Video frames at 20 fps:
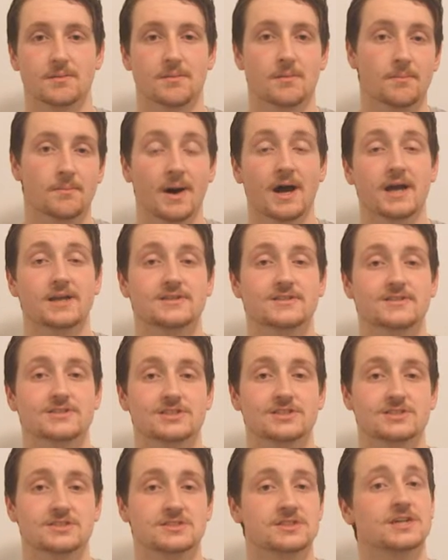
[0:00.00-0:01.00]

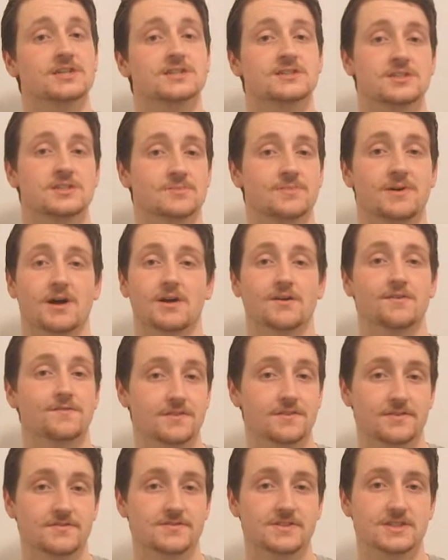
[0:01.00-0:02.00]
minus 10 to the power of
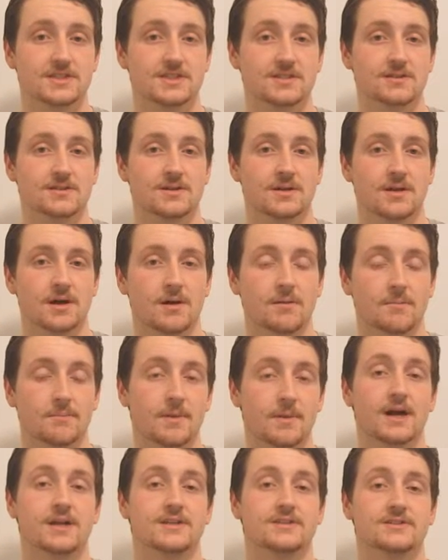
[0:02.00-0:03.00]
15
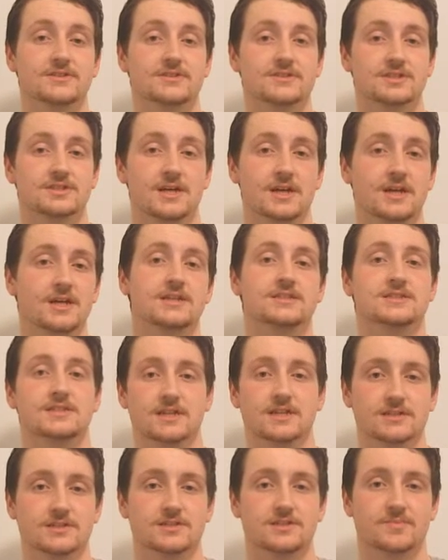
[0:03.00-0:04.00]
minus
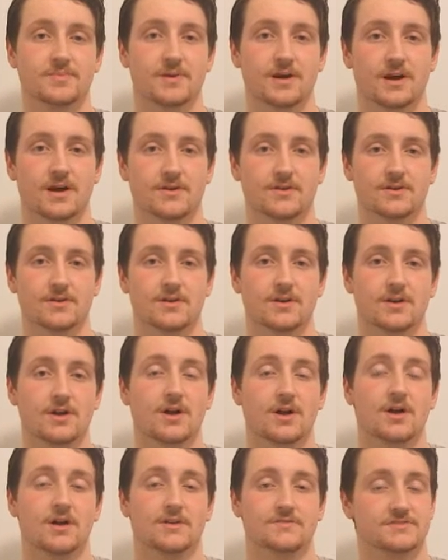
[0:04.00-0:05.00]
10 to the power
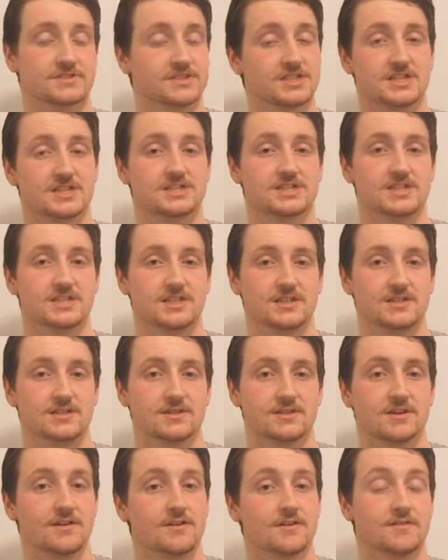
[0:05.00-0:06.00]
of 16
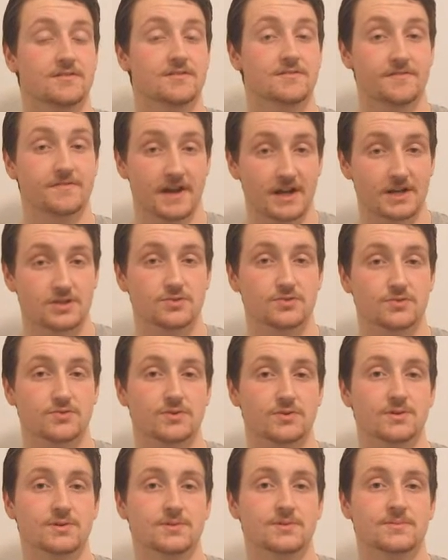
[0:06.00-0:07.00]

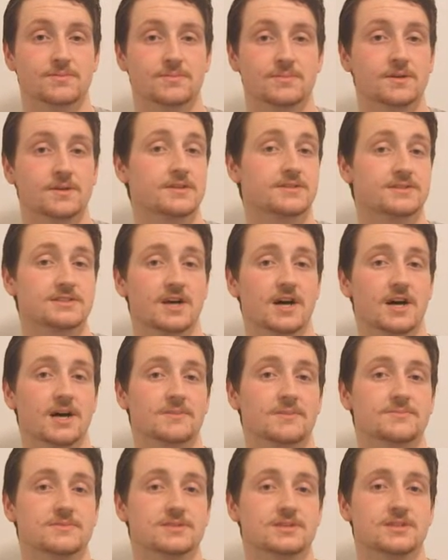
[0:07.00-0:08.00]
factorial
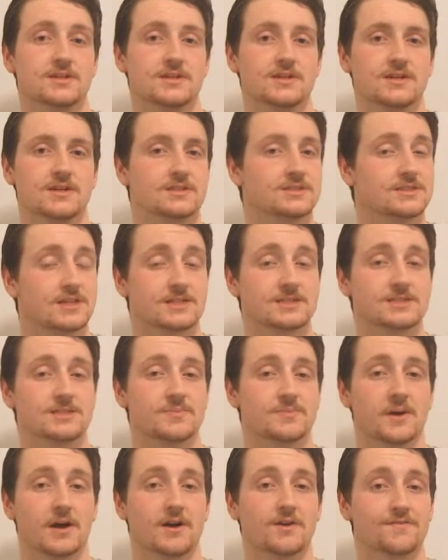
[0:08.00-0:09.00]
times 10 to the
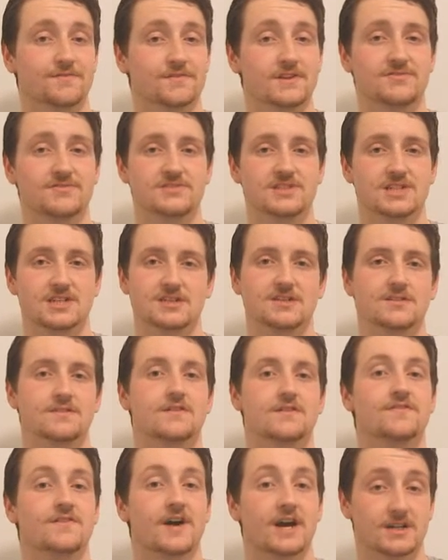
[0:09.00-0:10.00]
power of 15
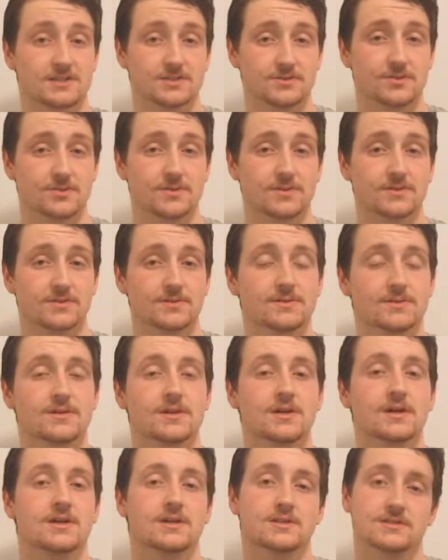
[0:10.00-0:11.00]
factorial
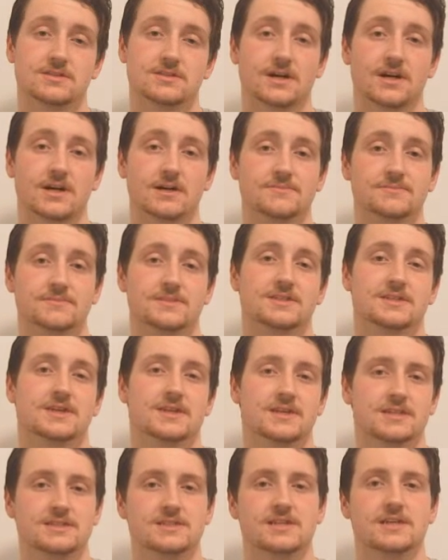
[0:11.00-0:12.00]
times
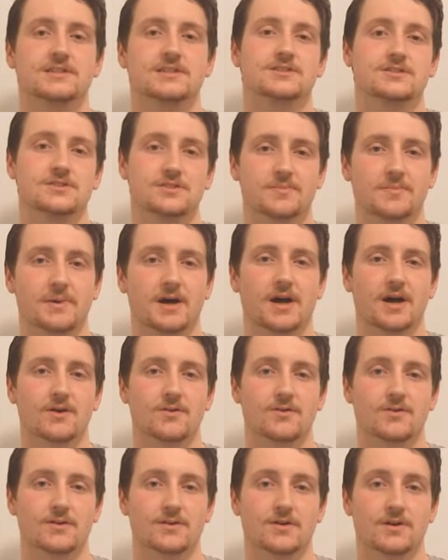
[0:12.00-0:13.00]
10 to the
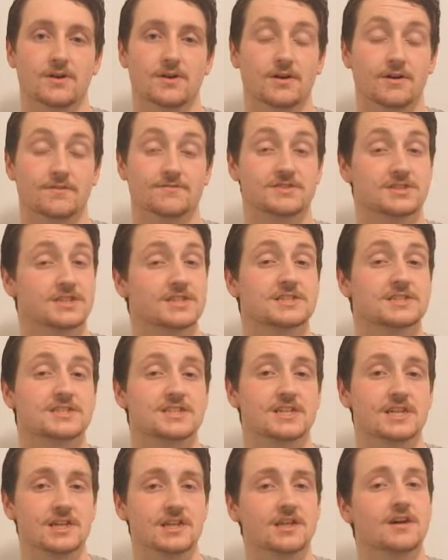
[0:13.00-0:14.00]
power of
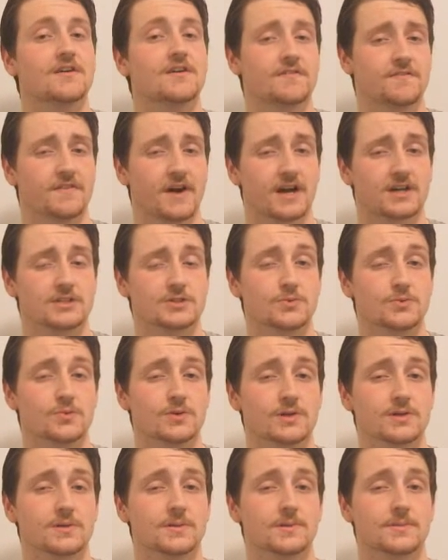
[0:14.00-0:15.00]
16
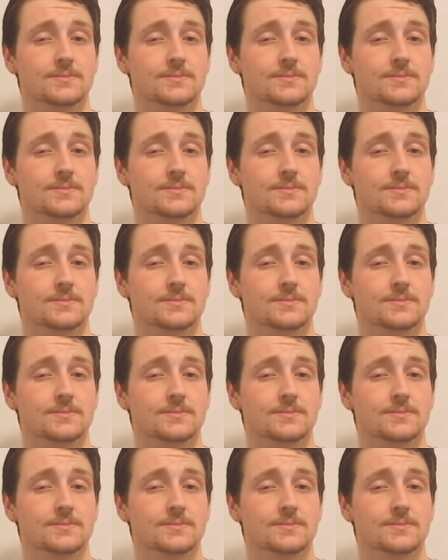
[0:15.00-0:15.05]
factorial.